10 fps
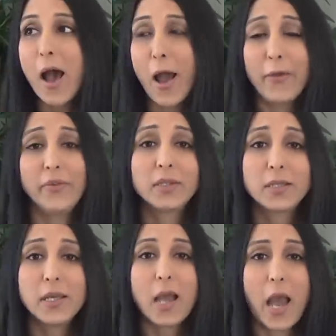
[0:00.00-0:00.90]

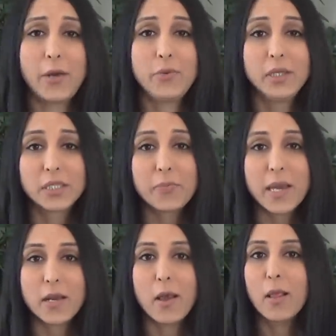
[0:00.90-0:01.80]
obviously I don't want to
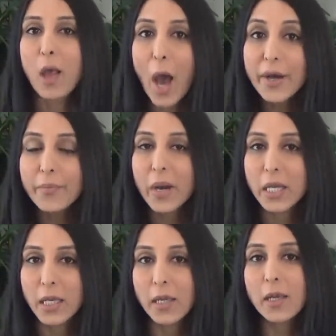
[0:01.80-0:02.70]
spend a lot of
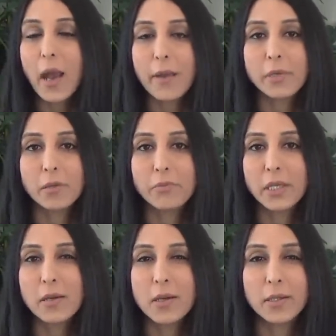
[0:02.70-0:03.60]
money. I mean,
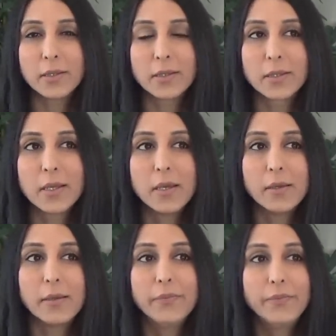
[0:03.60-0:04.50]
because
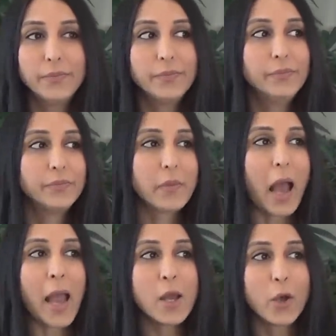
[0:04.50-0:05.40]

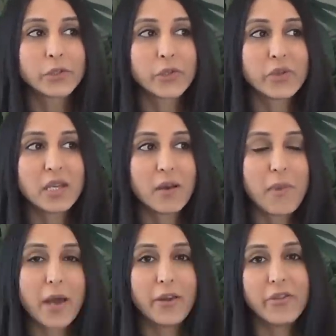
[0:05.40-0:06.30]
I also think
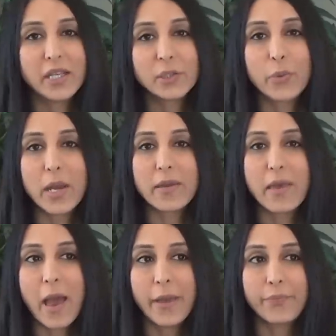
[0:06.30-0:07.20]
about it this way
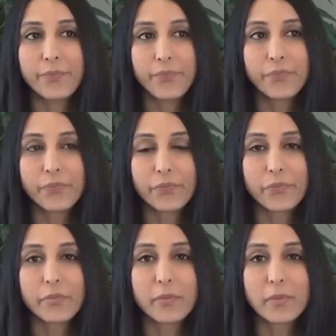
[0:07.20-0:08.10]
that
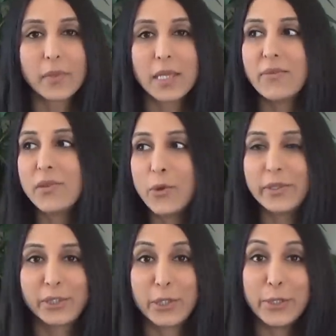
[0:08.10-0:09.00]
even though
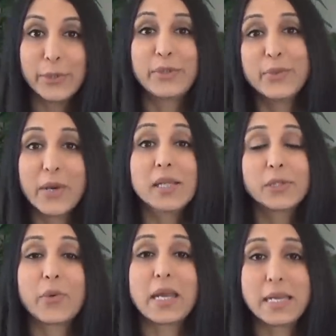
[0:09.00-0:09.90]
it's new to
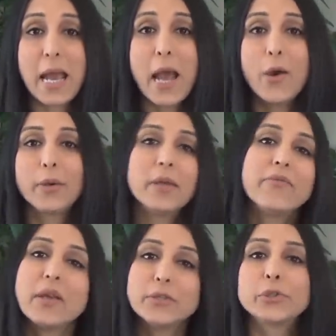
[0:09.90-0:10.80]
us right now,
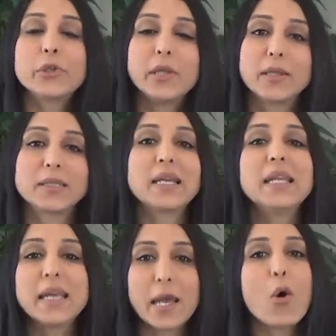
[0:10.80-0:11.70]
eventually it's
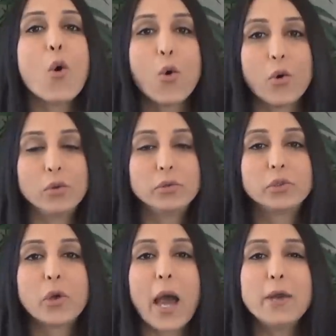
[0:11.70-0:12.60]
going to get old.
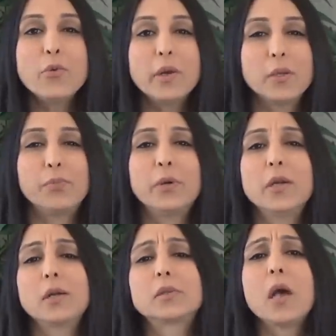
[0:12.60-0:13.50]
So I don't want to
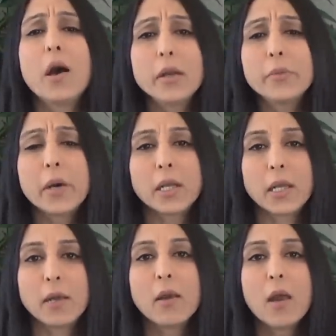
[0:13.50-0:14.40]
put a ton of
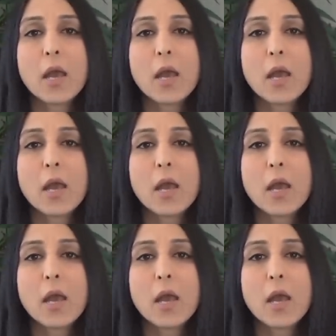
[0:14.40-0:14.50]
money